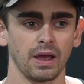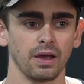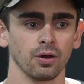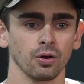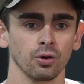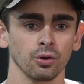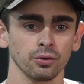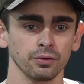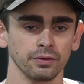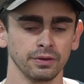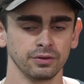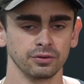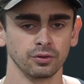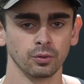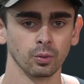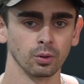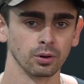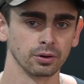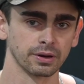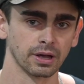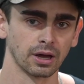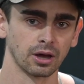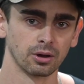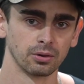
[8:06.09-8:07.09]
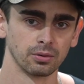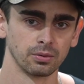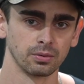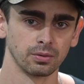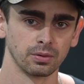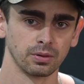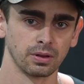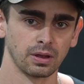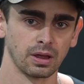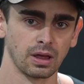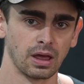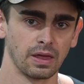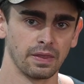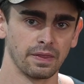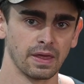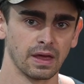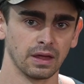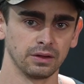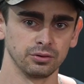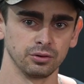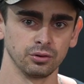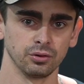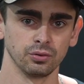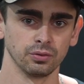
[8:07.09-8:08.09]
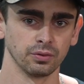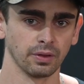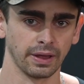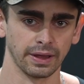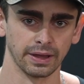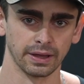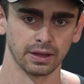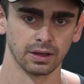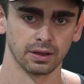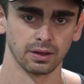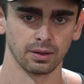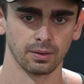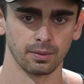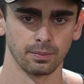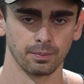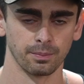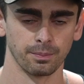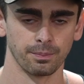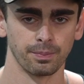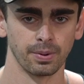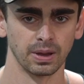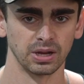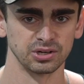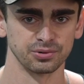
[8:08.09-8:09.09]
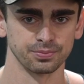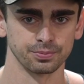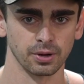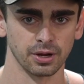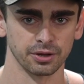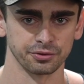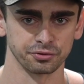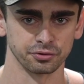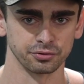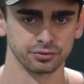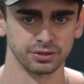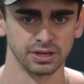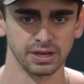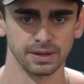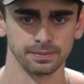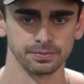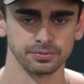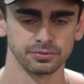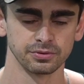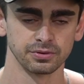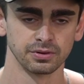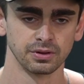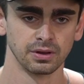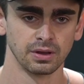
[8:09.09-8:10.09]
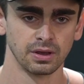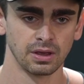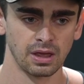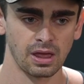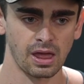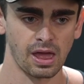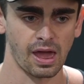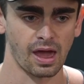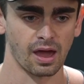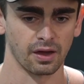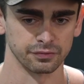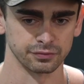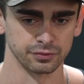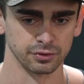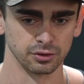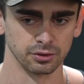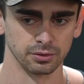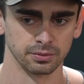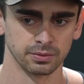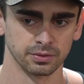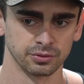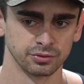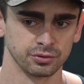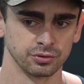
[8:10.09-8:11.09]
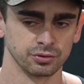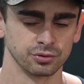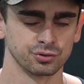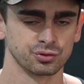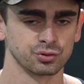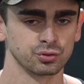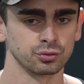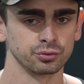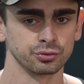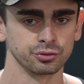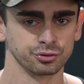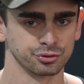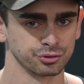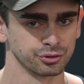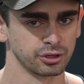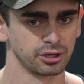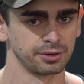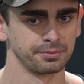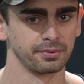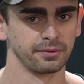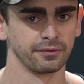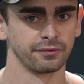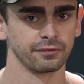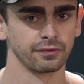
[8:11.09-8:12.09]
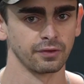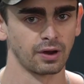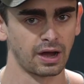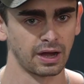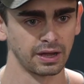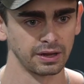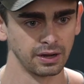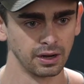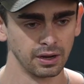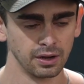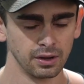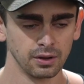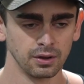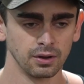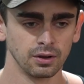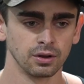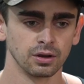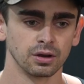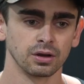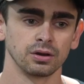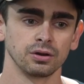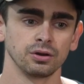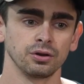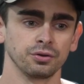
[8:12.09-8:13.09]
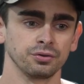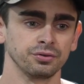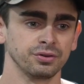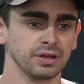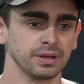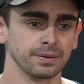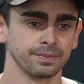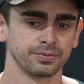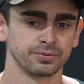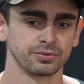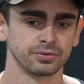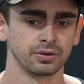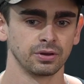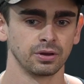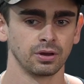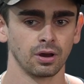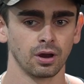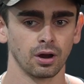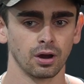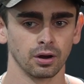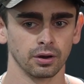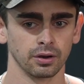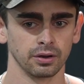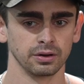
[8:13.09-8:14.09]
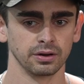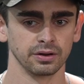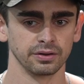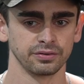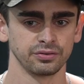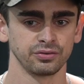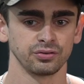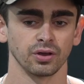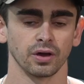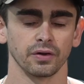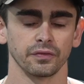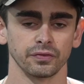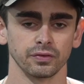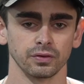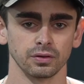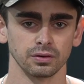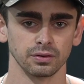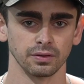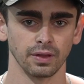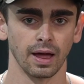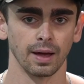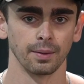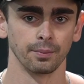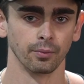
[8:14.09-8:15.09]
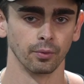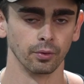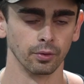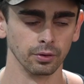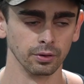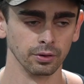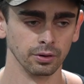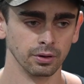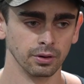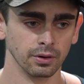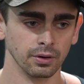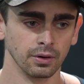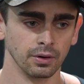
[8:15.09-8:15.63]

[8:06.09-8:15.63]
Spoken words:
early in the workout and then do like bench press or dips after, because your shoulders are going to be fried. Your dips are going to suffer a lot more